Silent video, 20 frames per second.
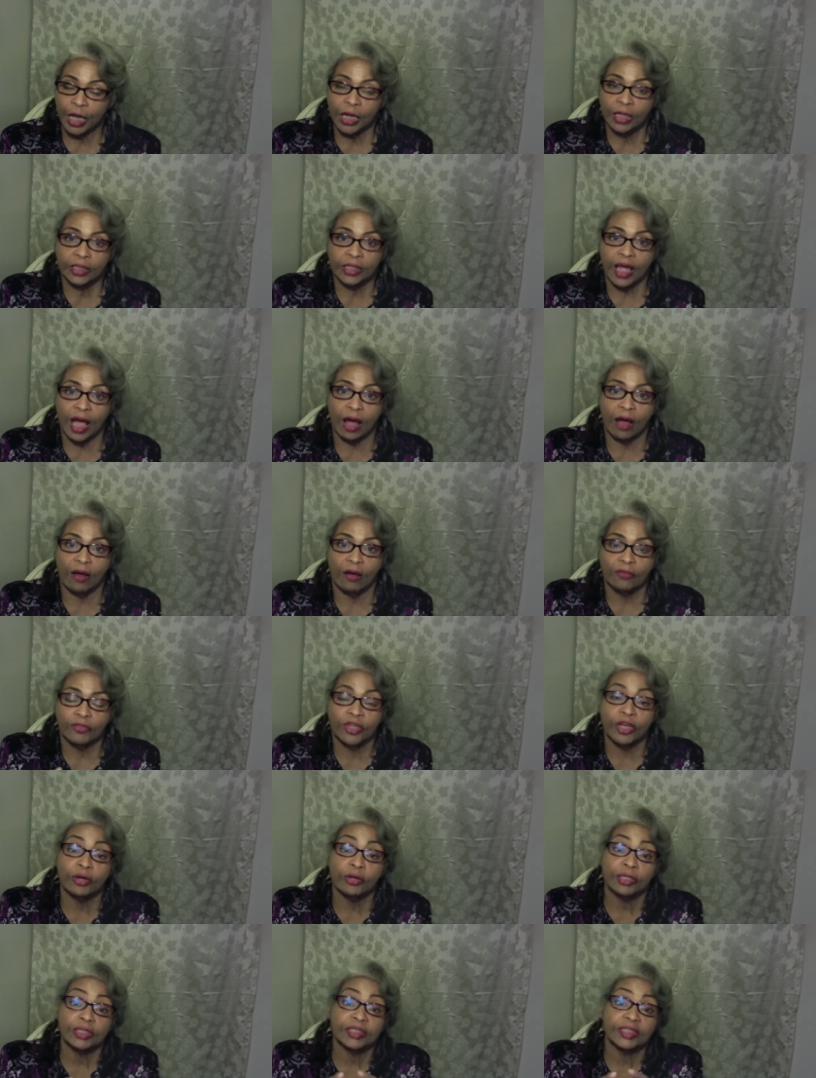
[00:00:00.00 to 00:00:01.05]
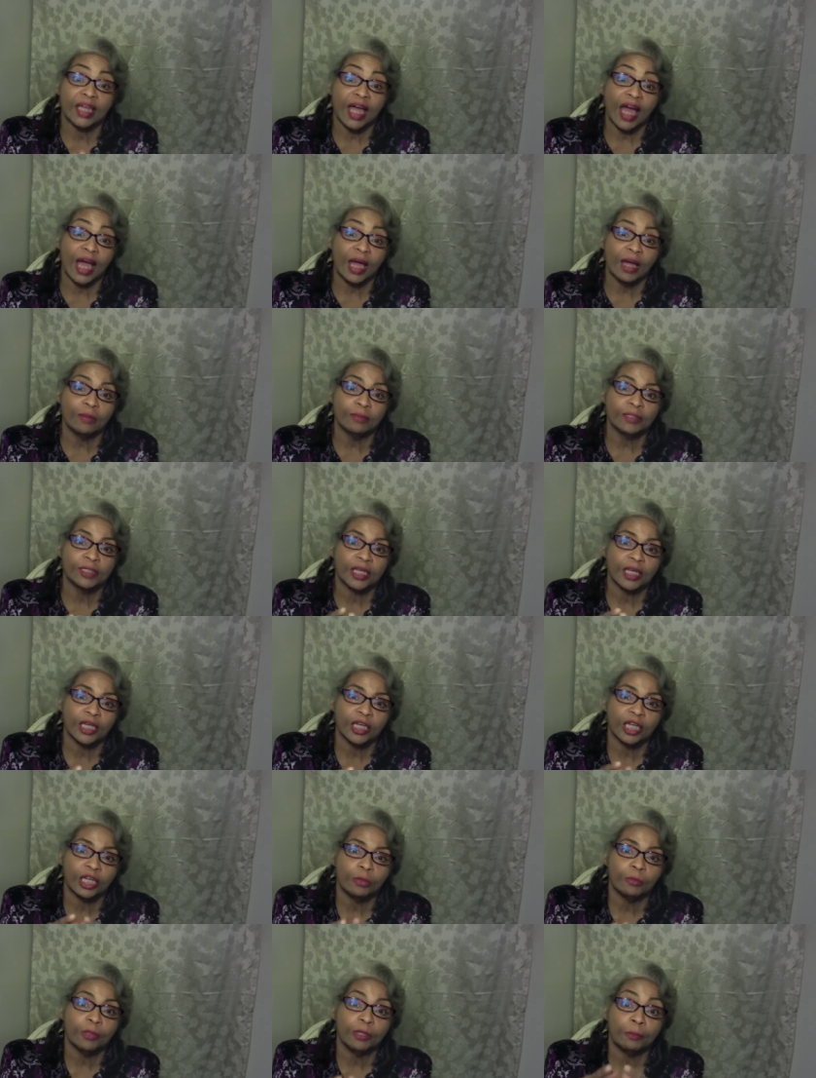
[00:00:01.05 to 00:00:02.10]
Now, there are times it
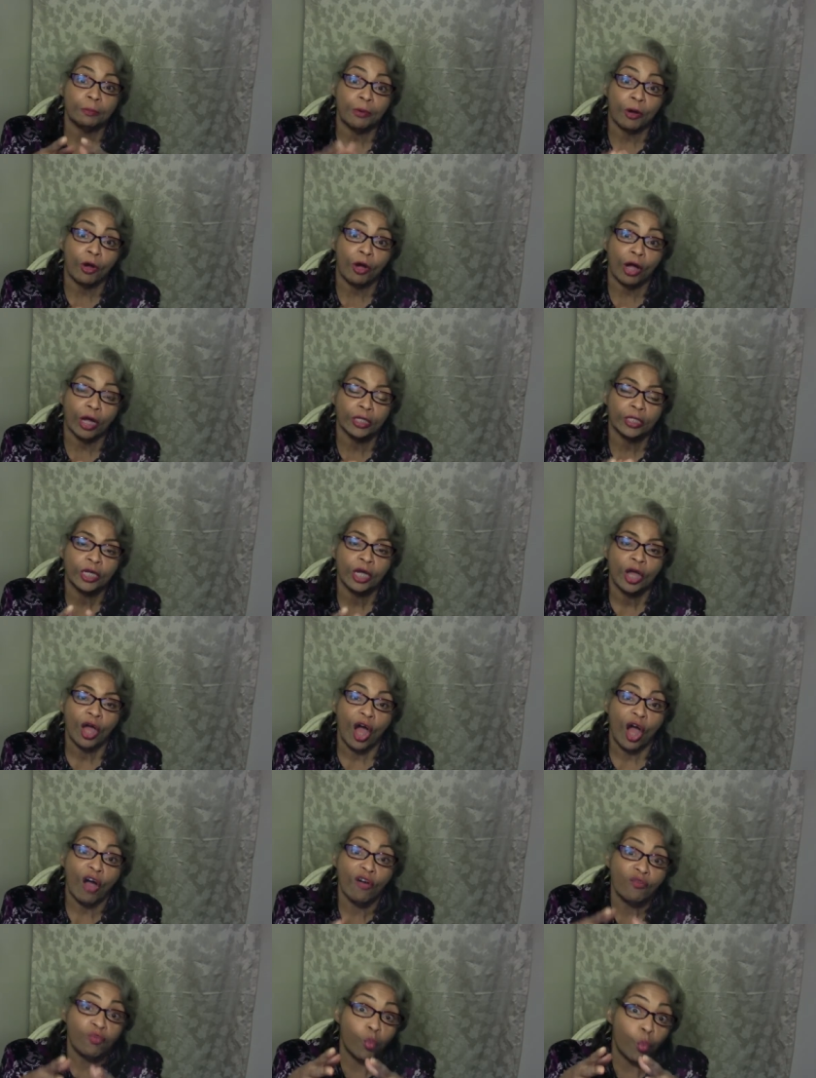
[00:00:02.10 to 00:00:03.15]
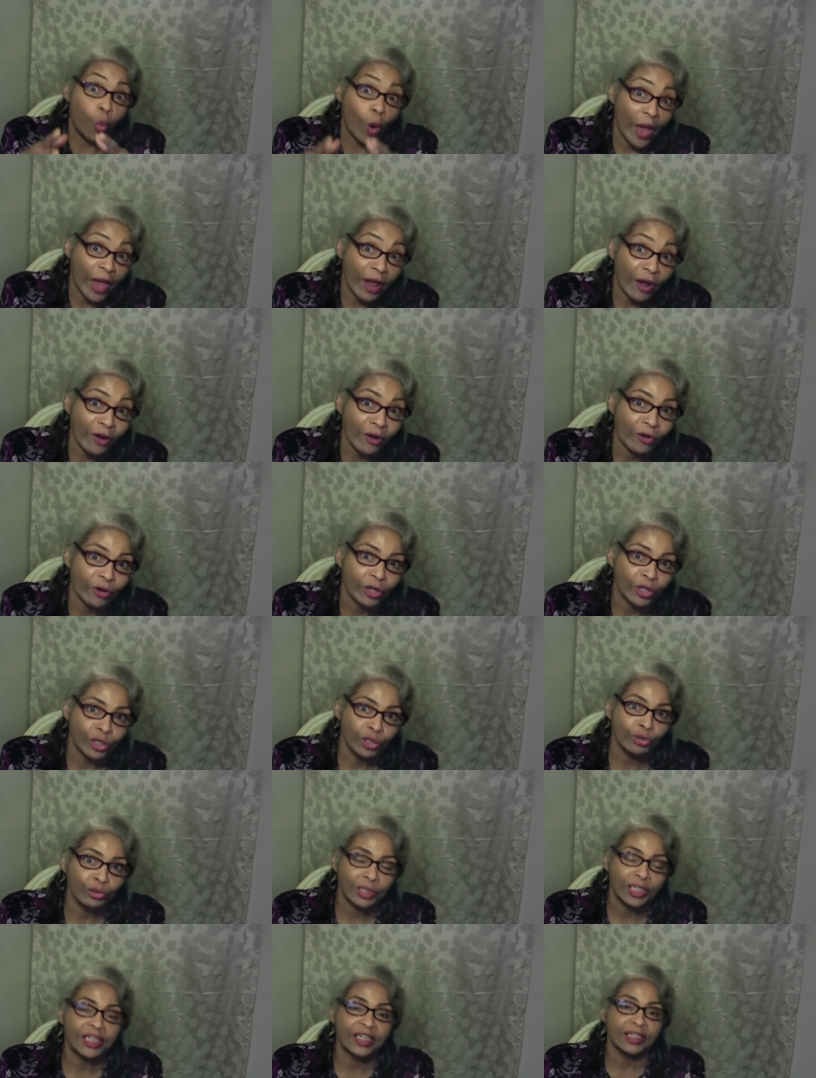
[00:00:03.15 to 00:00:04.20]
can be part of where
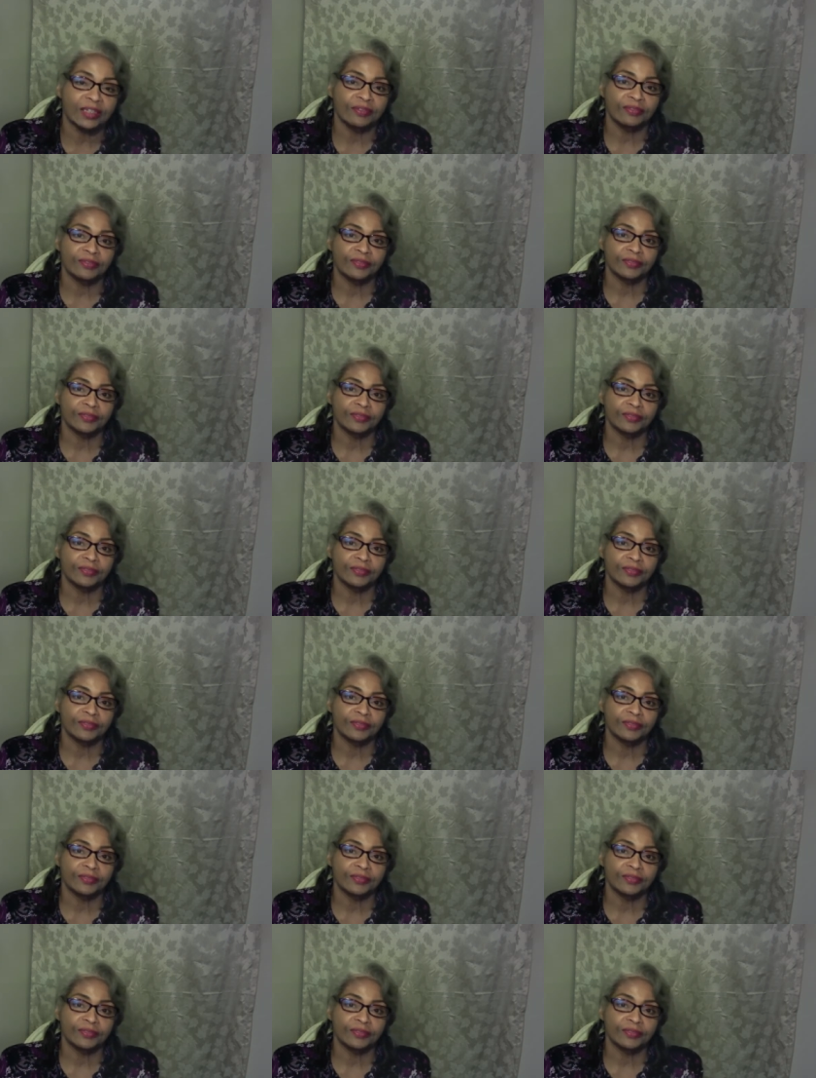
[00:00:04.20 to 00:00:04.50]
you live.